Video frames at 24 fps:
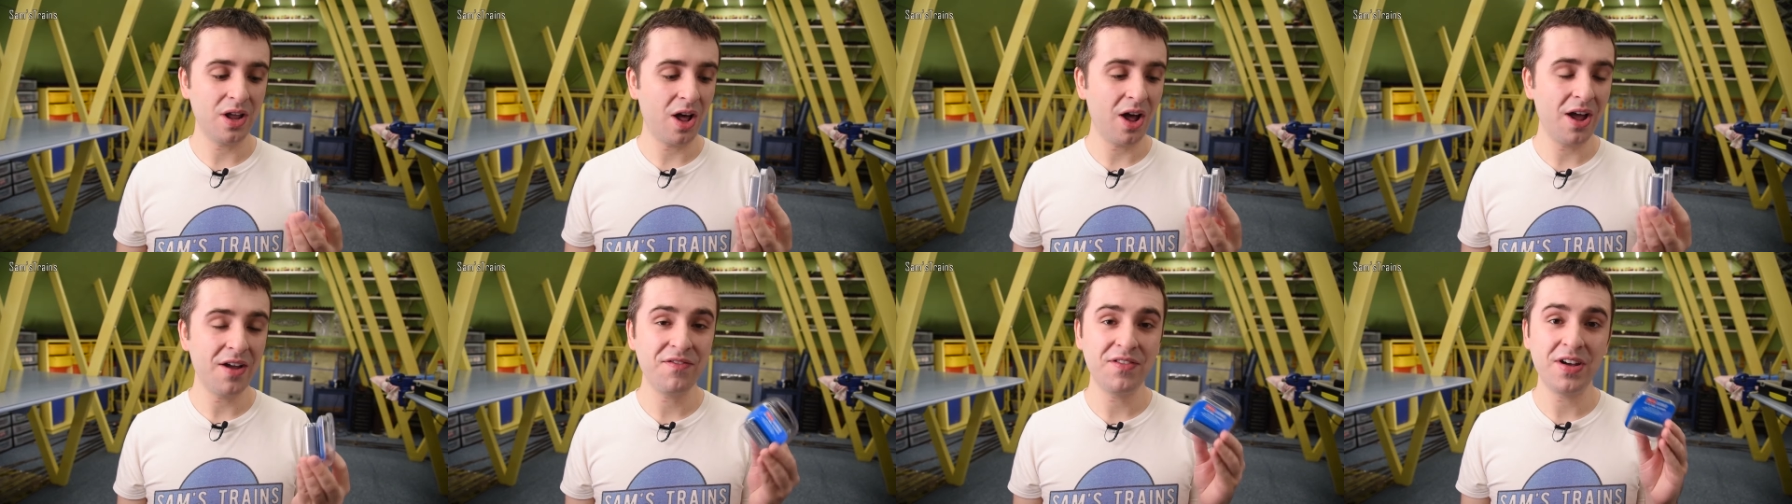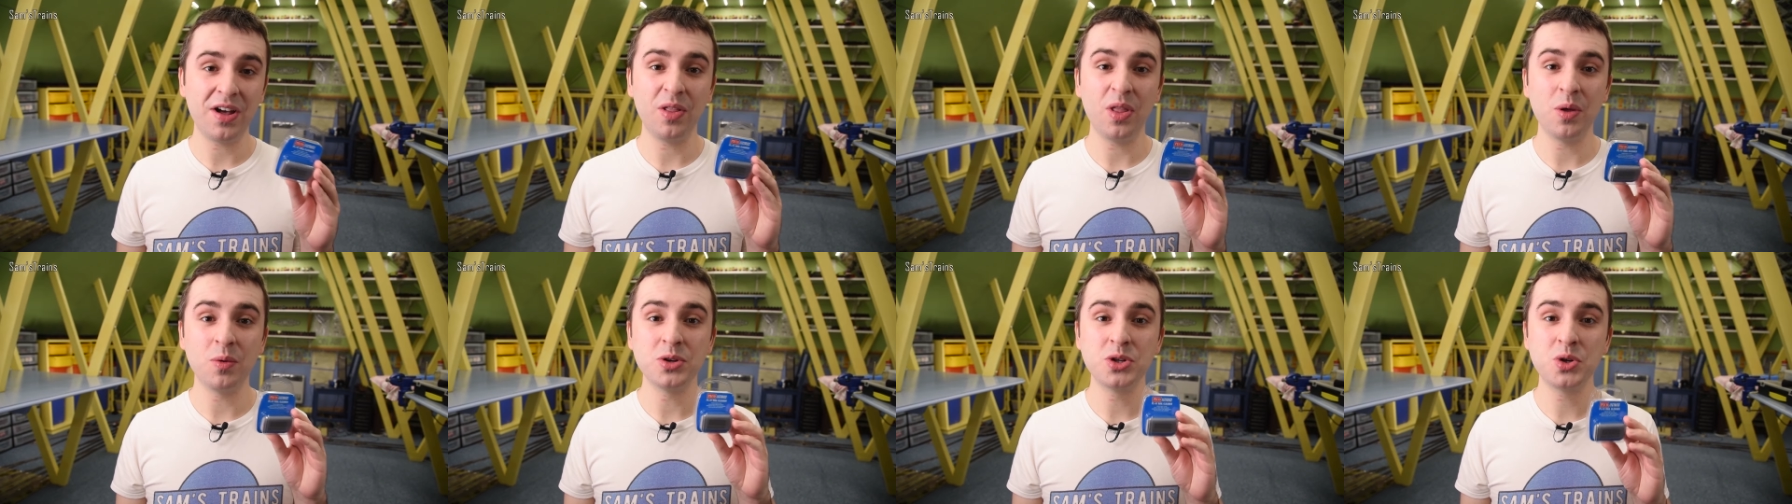I
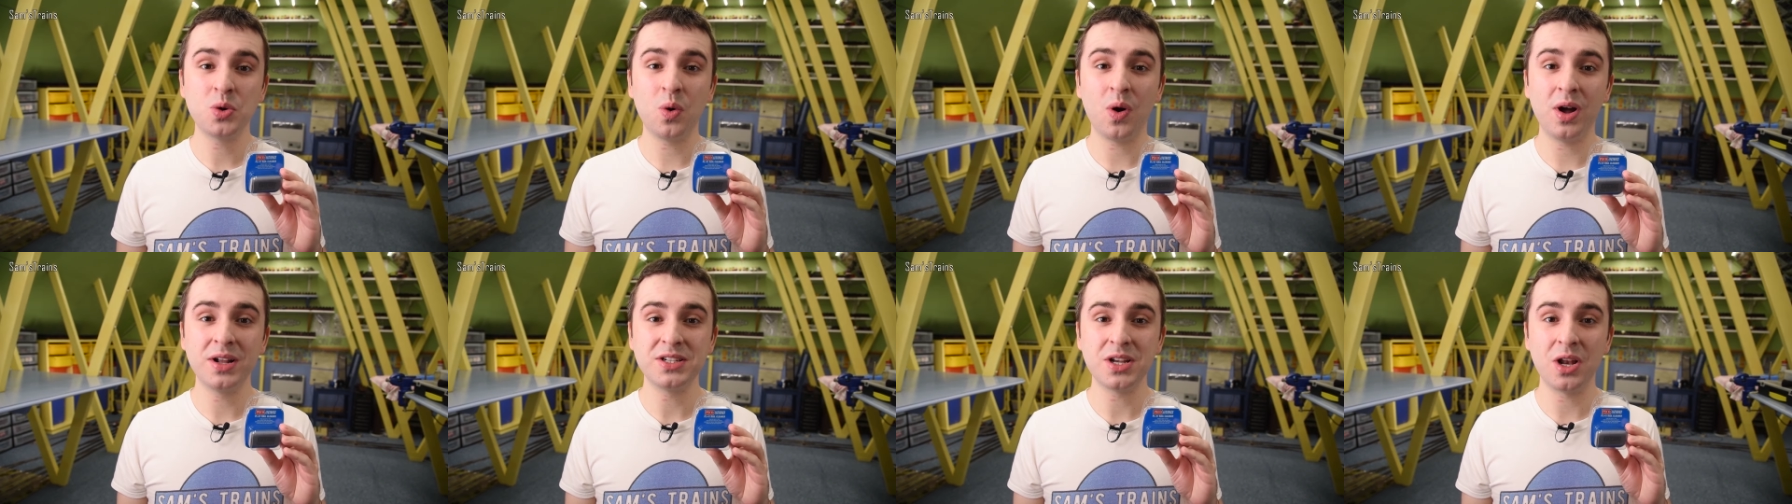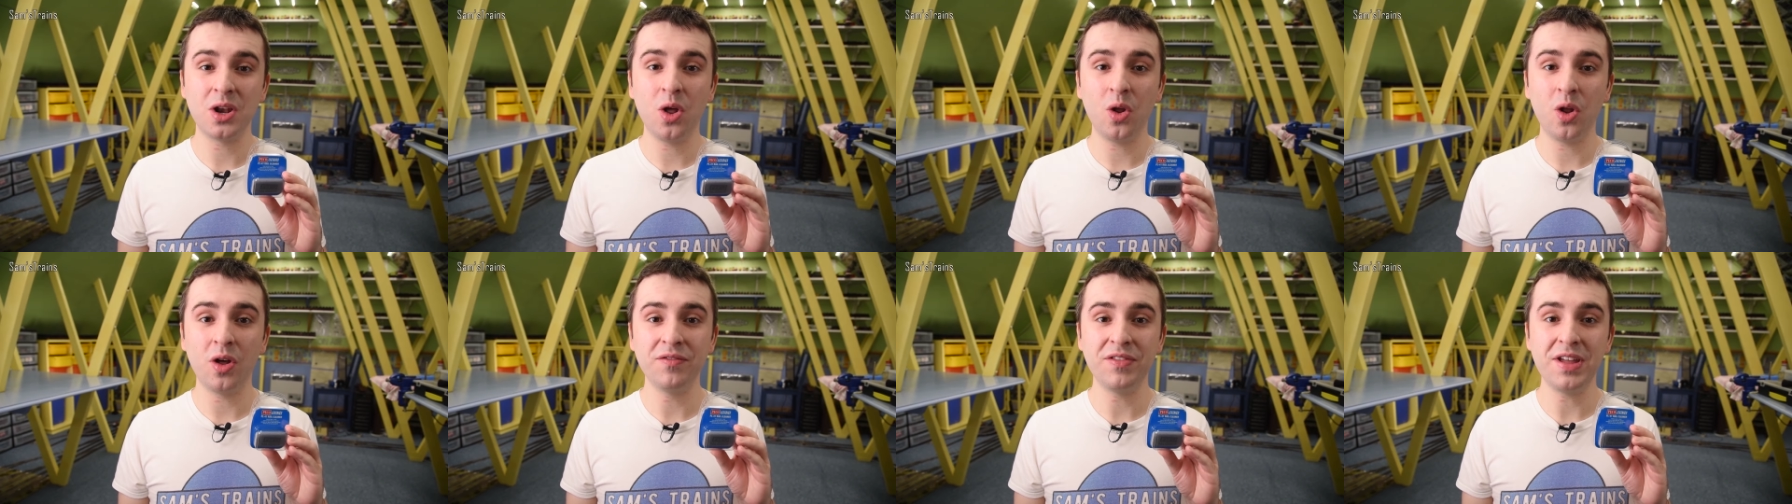felt there was quite a
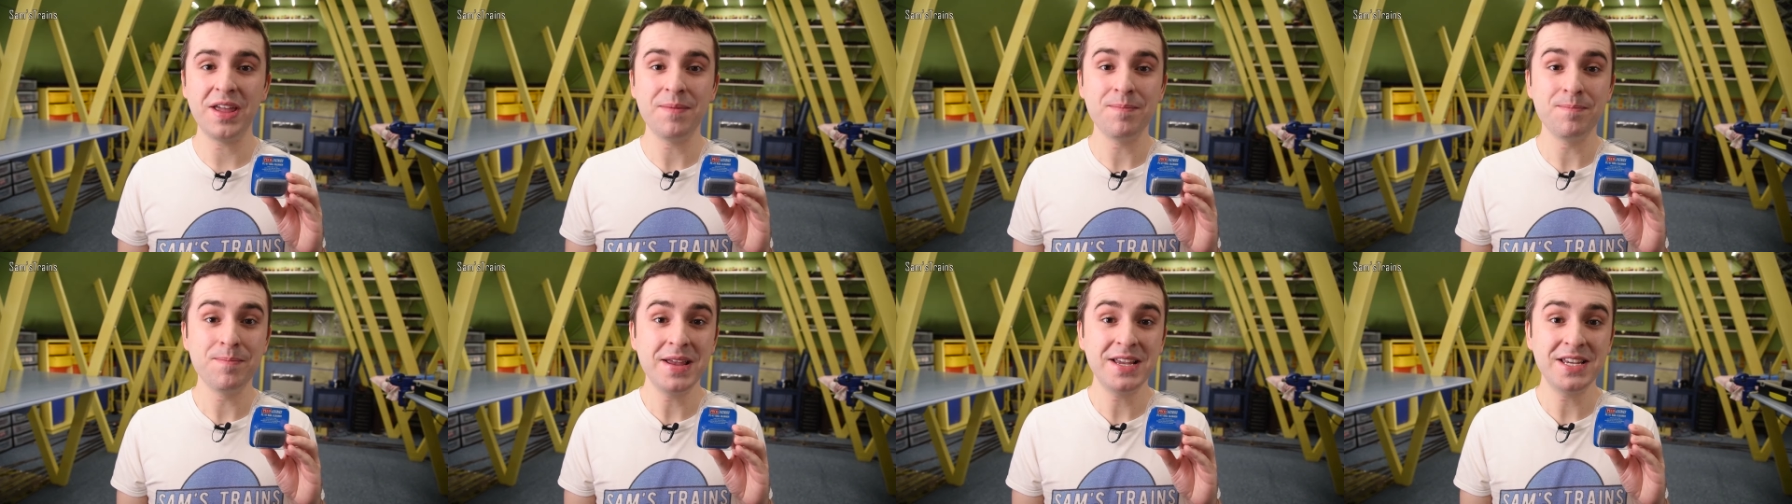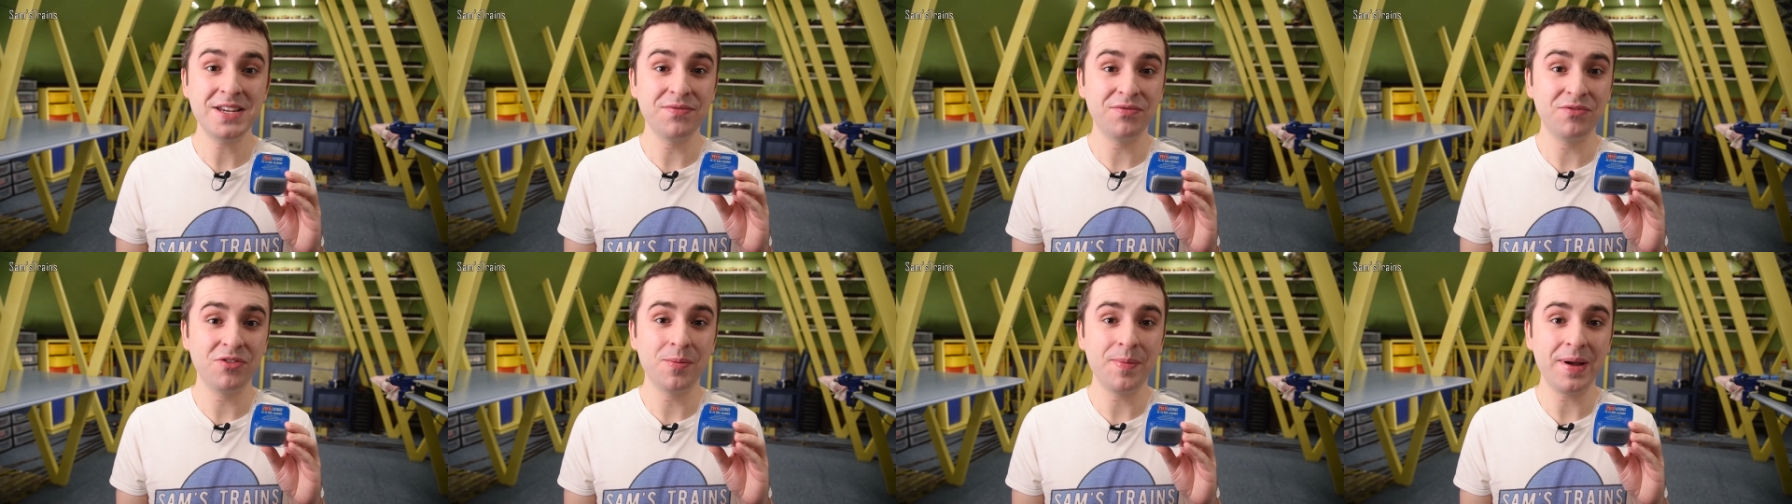lot of
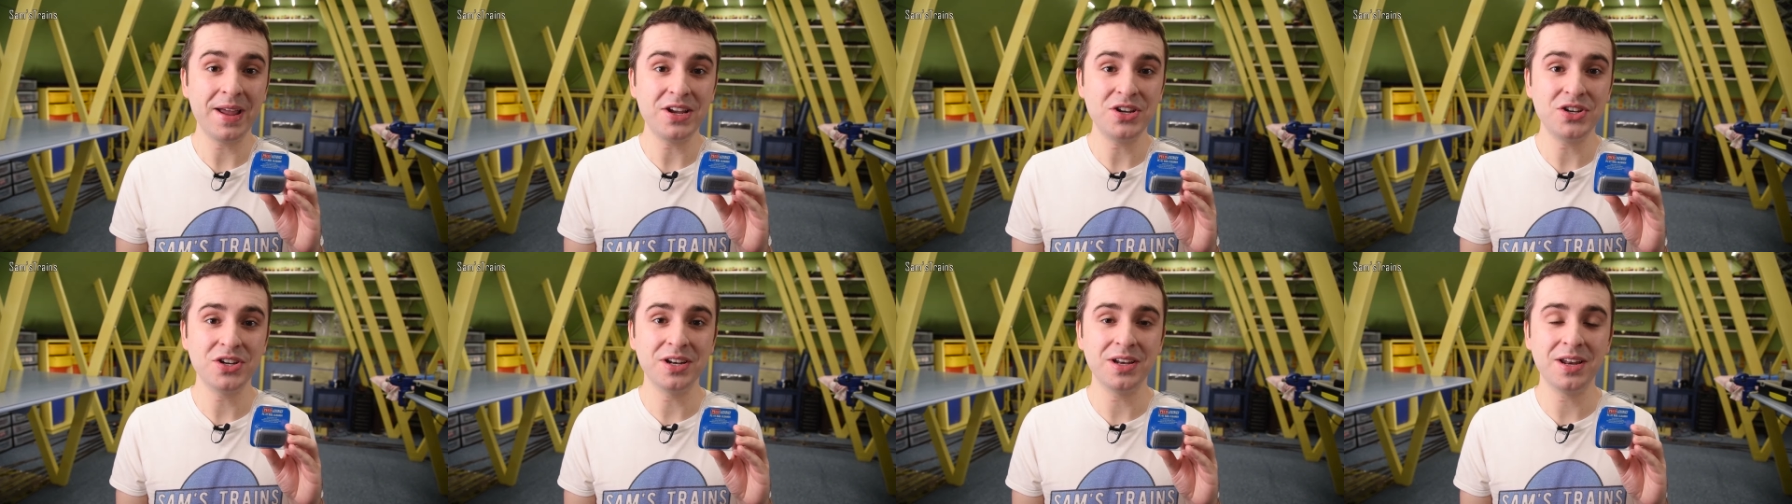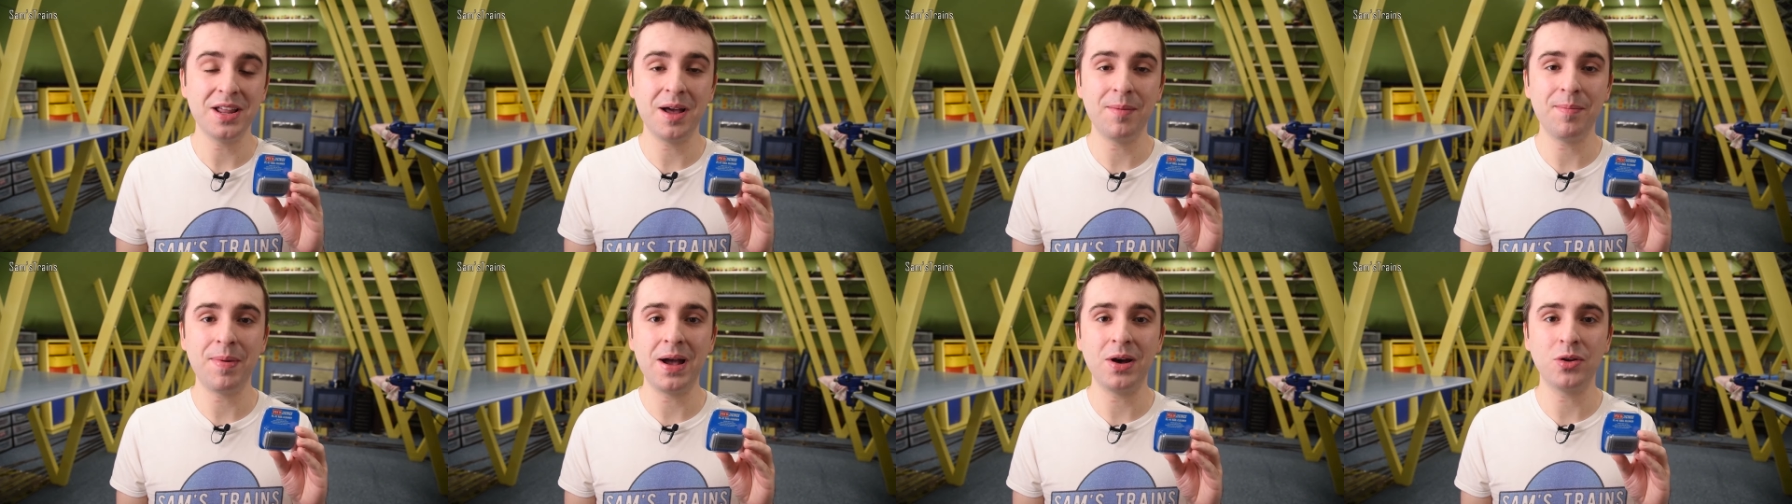misinformation
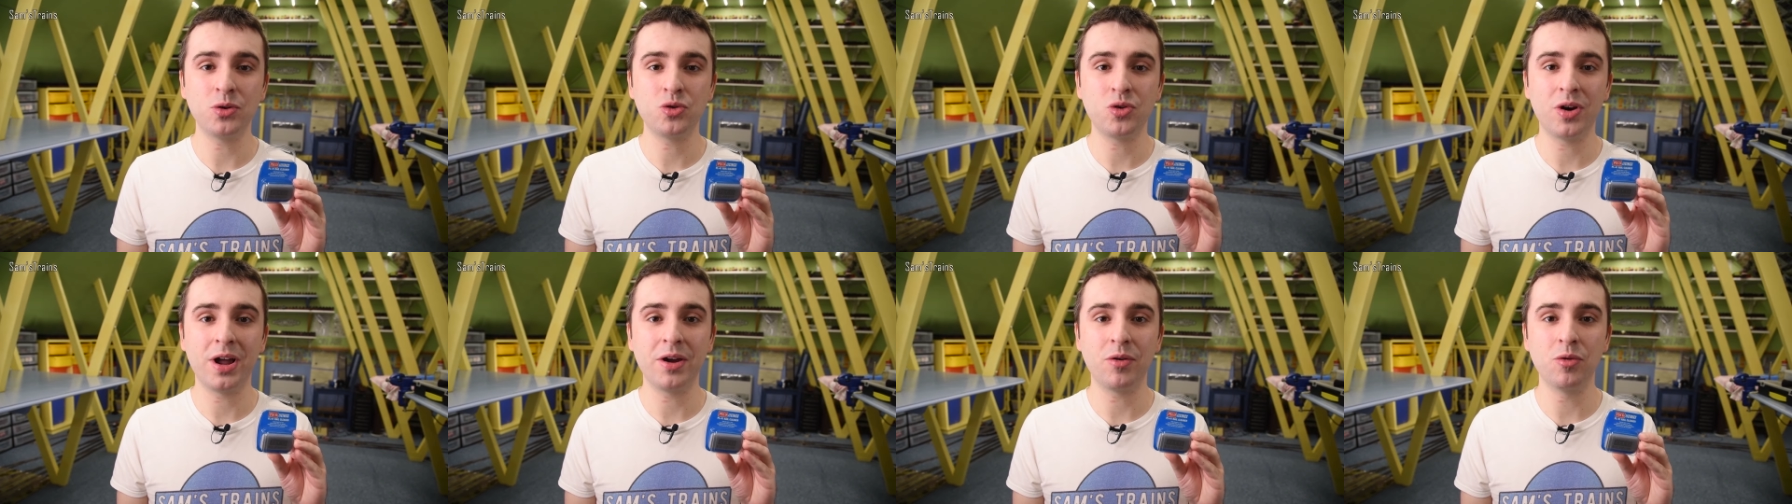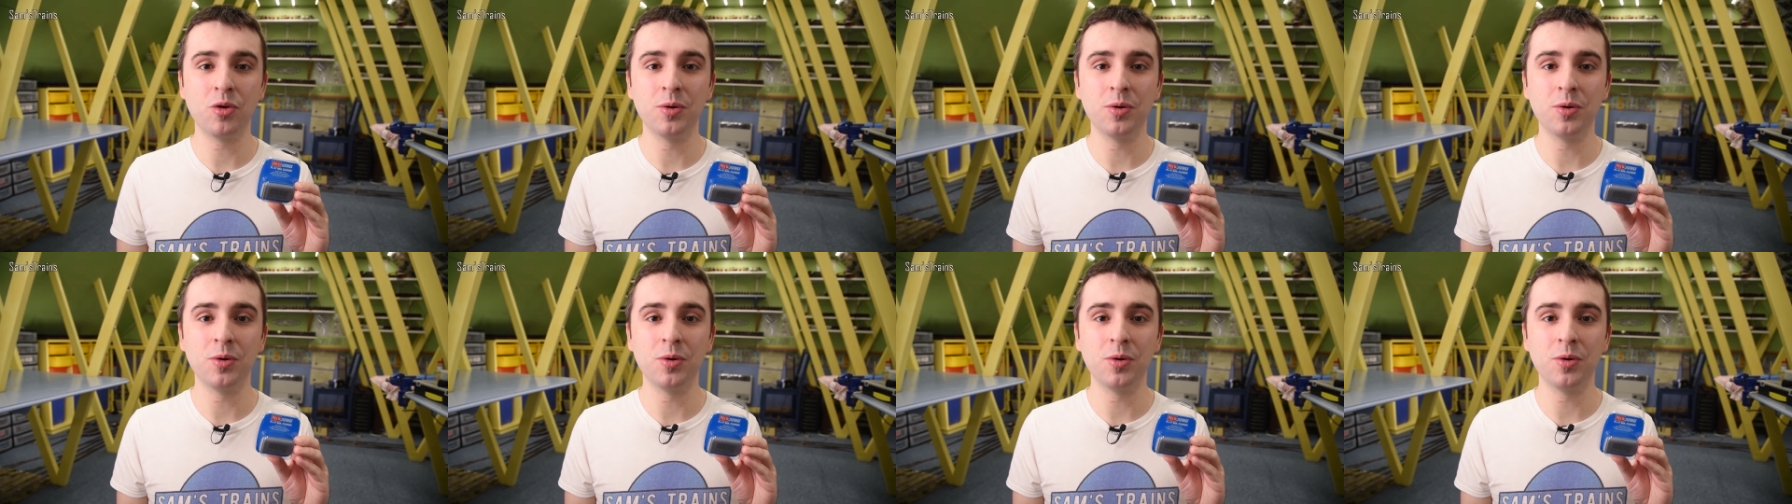about track